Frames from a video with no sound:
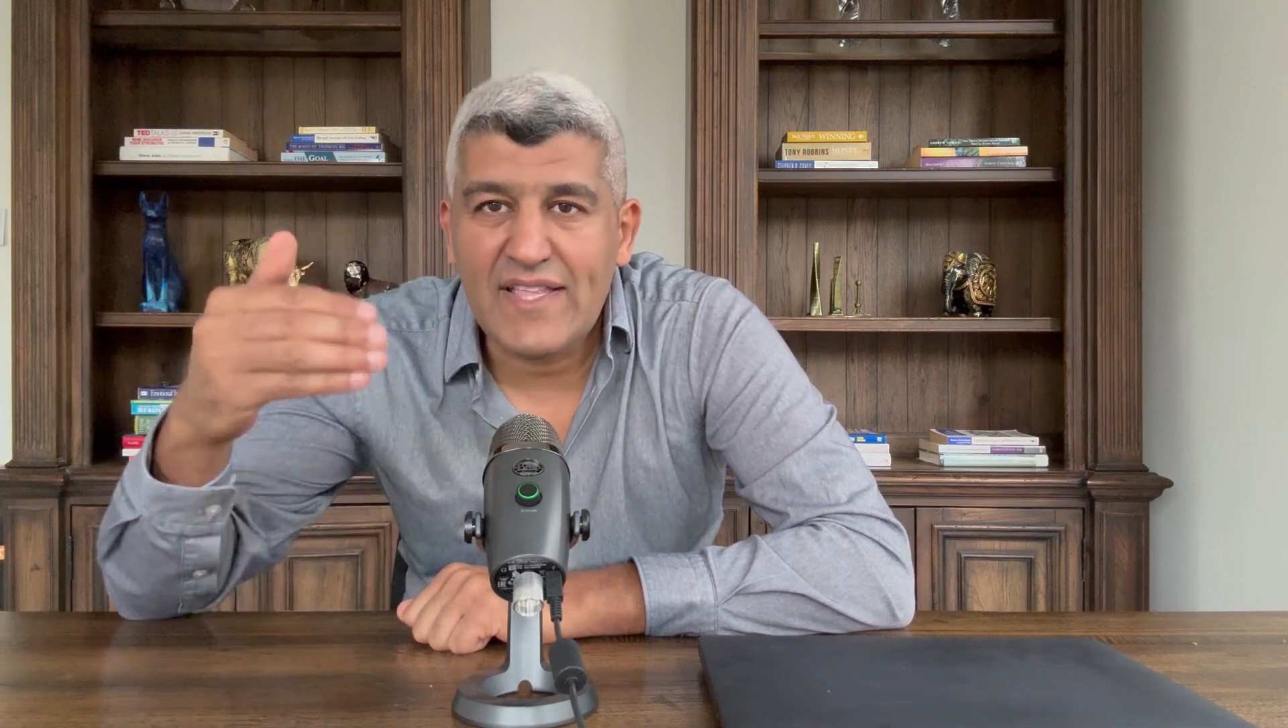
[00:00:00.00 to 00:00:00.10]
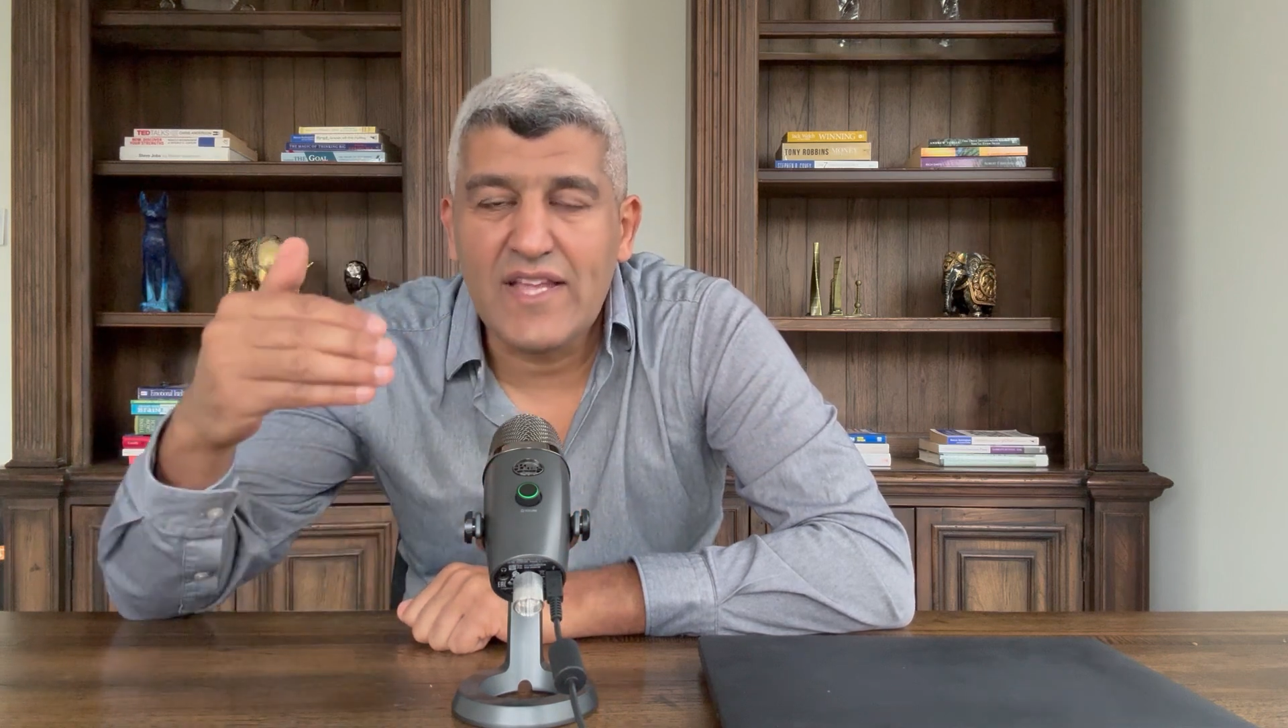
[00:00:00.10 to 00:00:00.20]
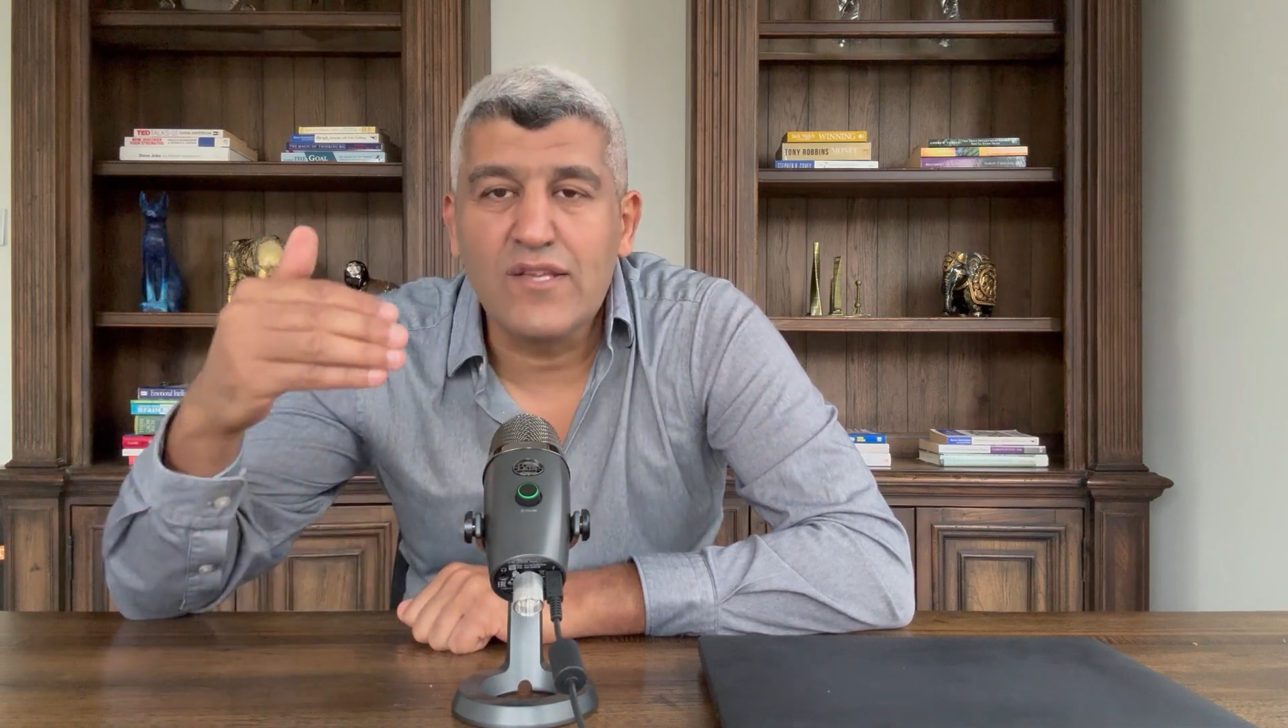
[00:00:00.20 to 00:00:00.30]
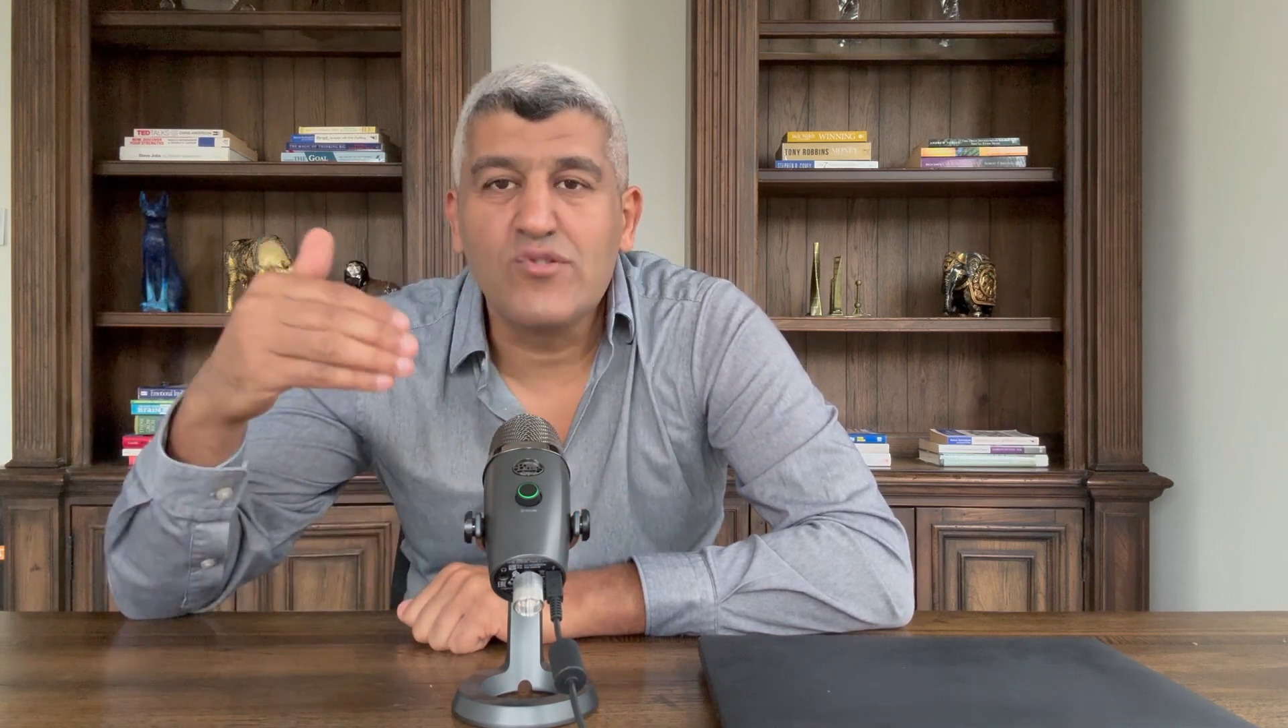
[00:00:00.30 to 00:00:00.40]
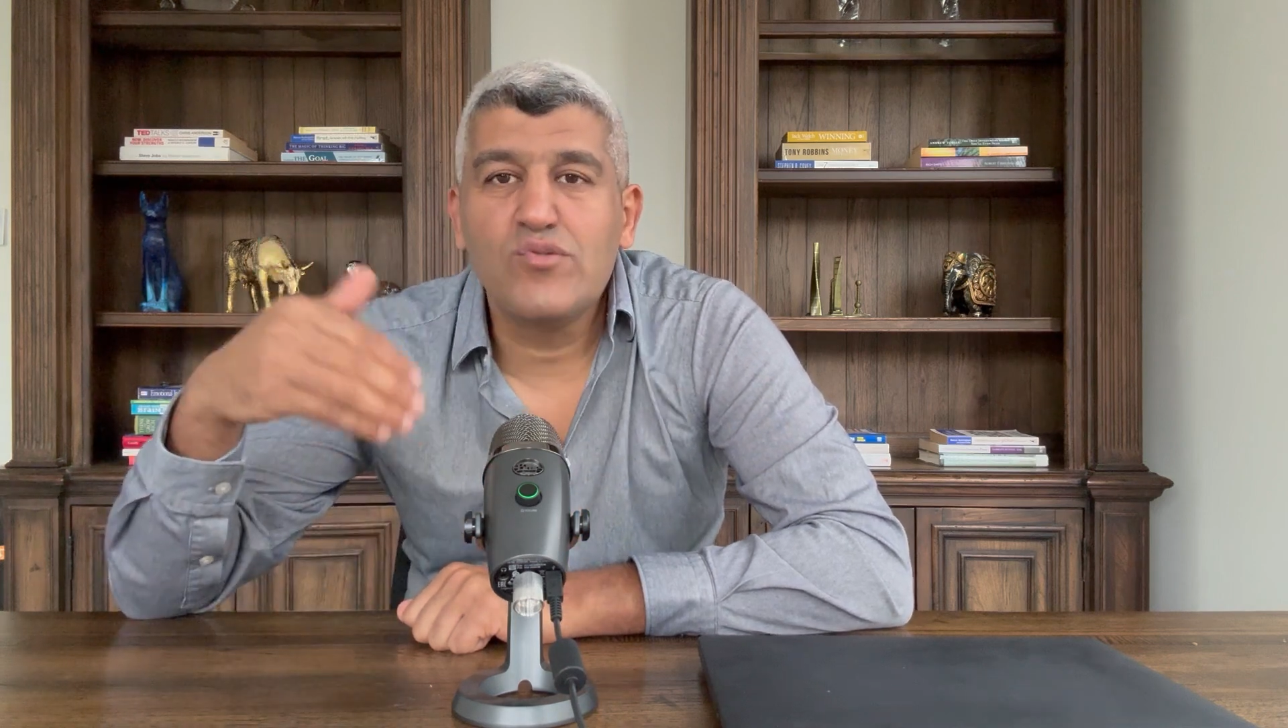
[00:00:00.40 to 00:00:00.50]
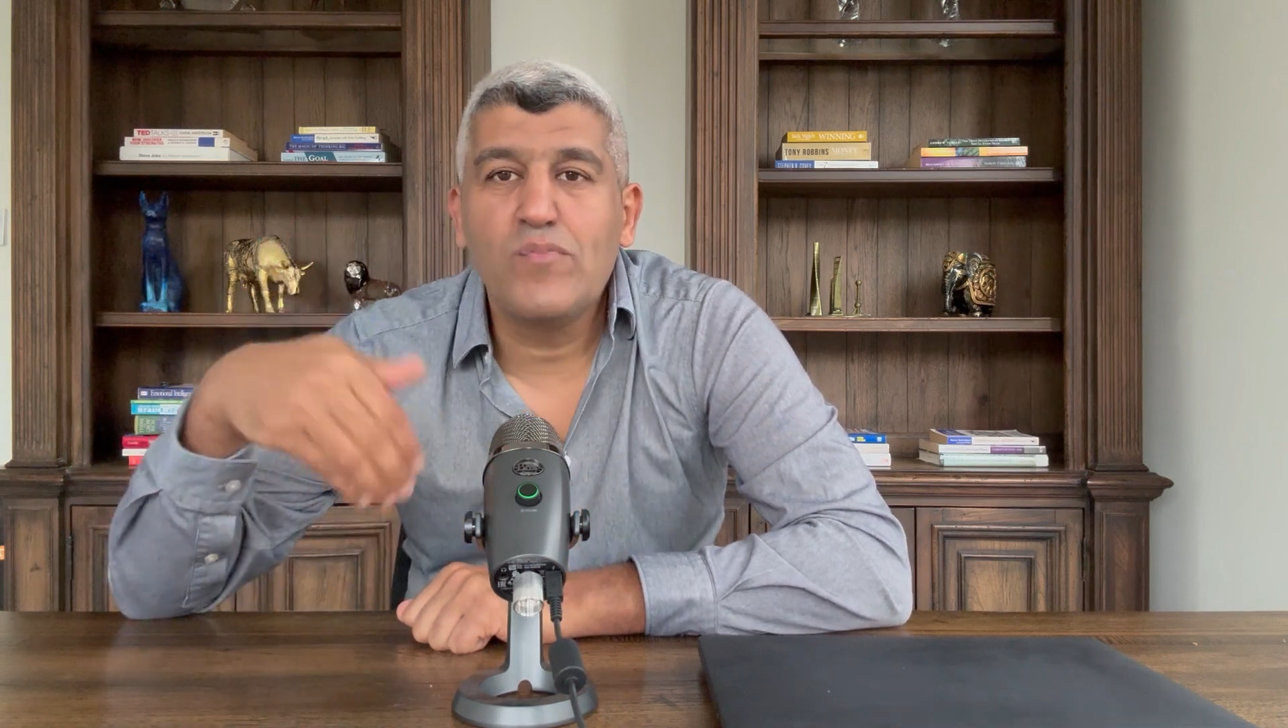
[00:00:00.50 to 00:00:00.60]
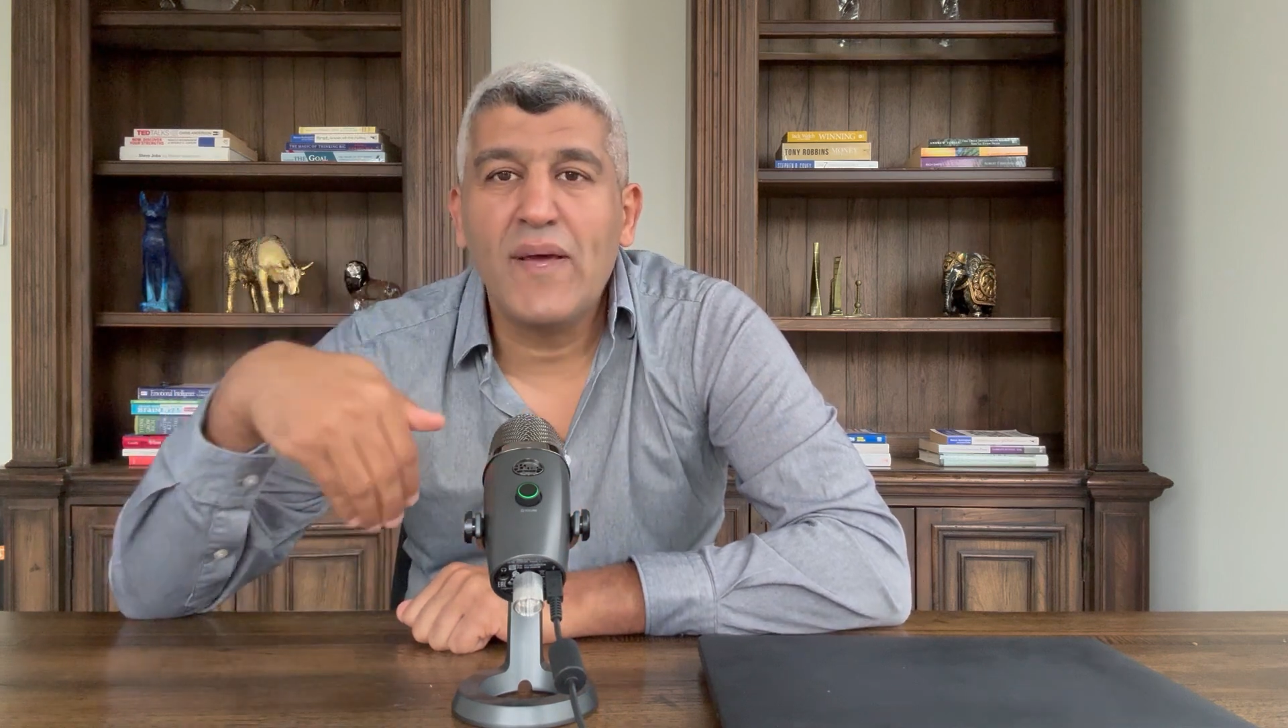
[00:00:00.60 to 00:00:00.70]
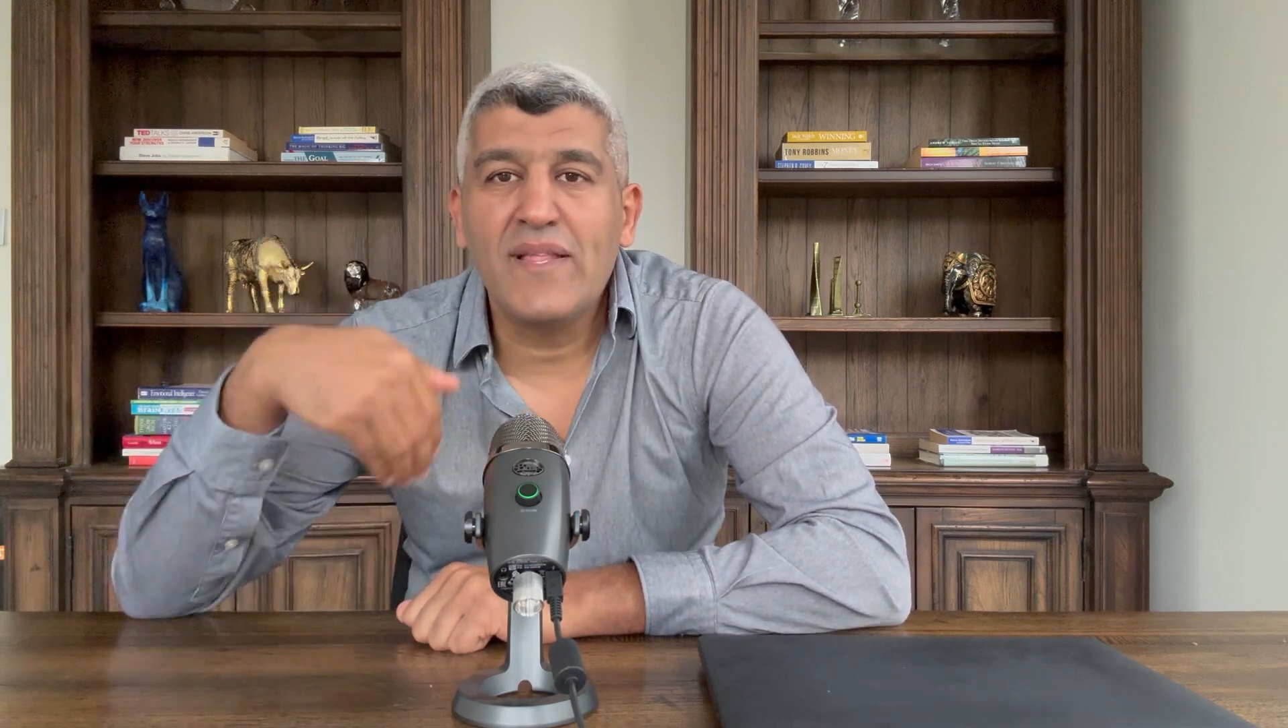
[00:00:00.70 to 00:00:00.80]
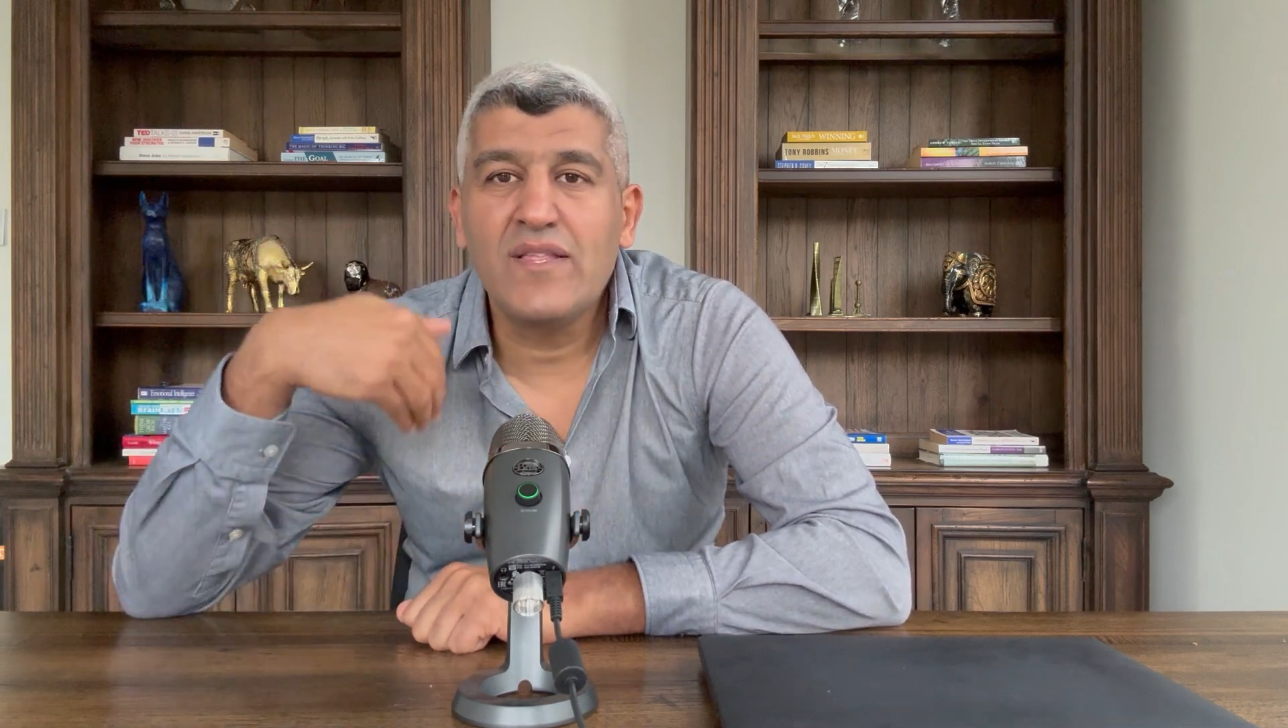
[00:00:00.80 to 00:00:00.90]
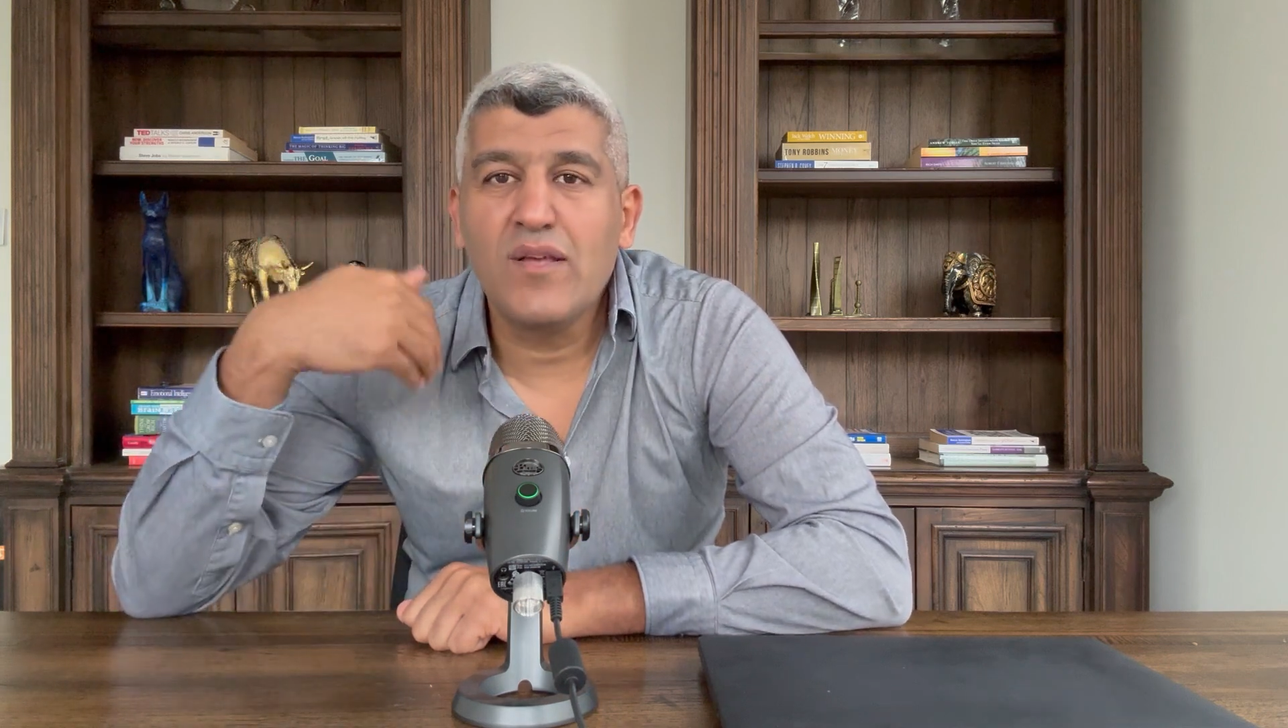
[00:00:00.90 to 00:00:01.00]
and you
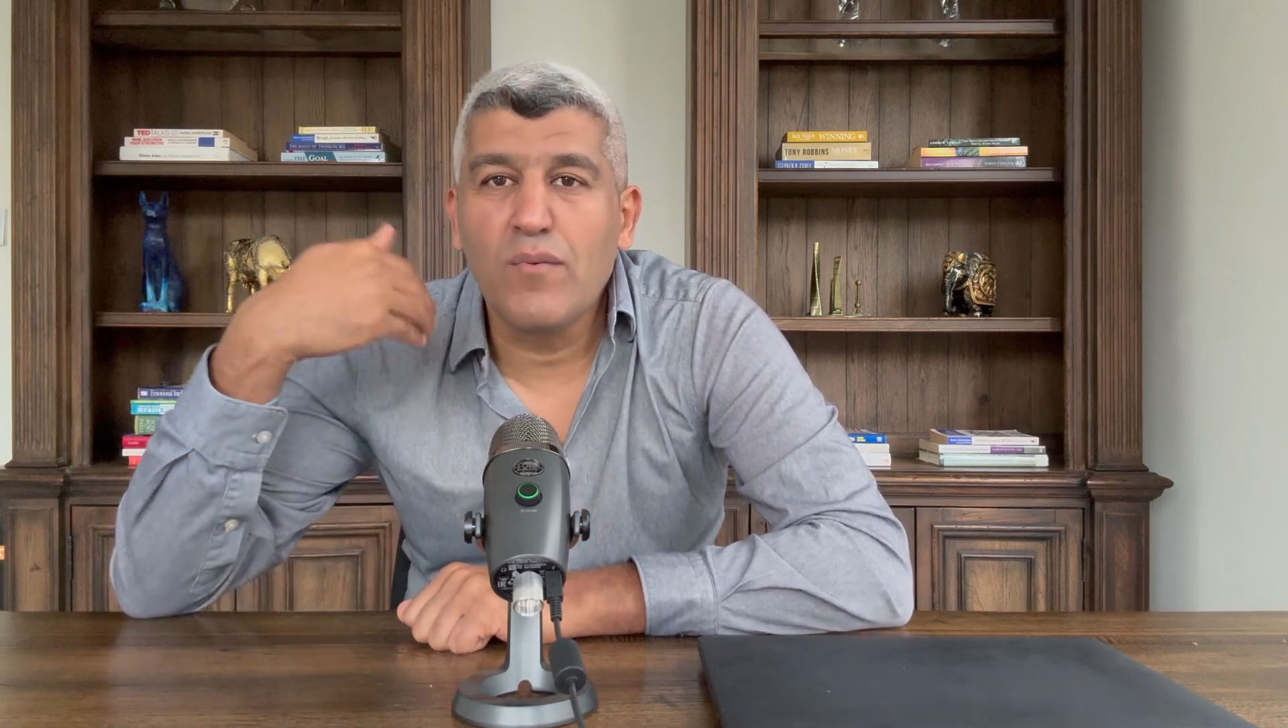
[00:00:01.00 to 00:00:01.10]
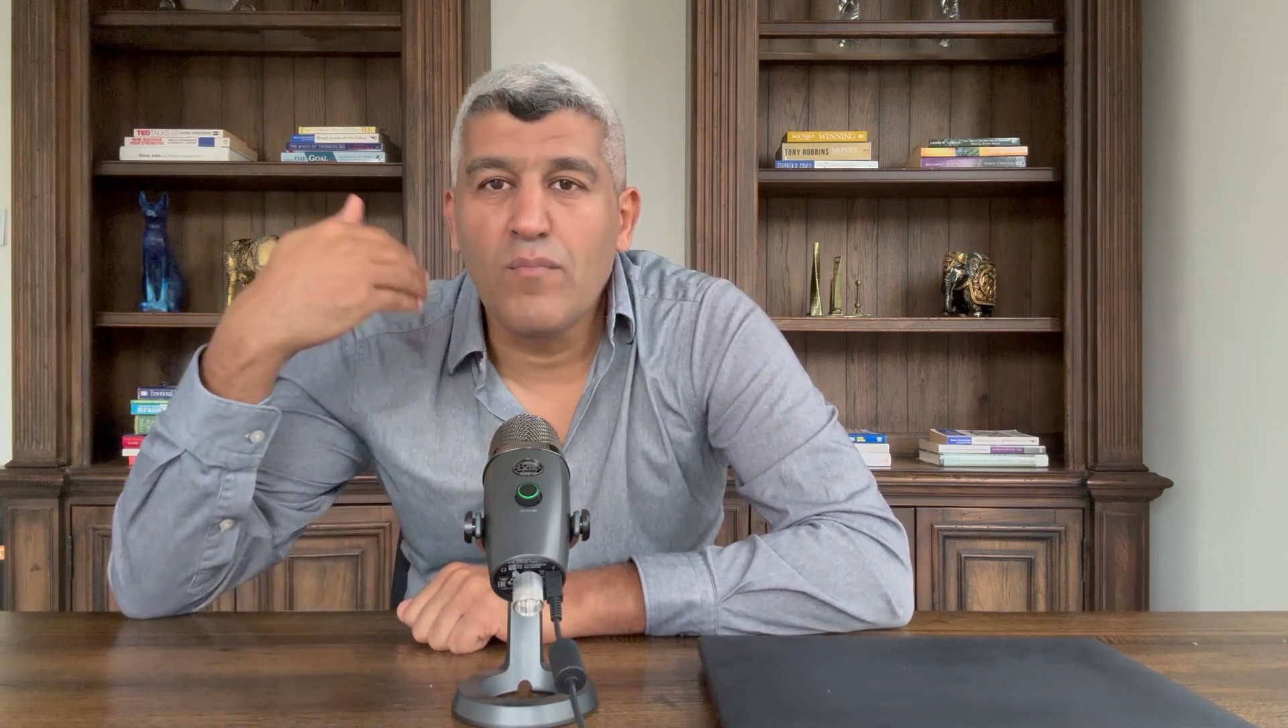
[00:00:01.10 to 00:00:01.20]
spend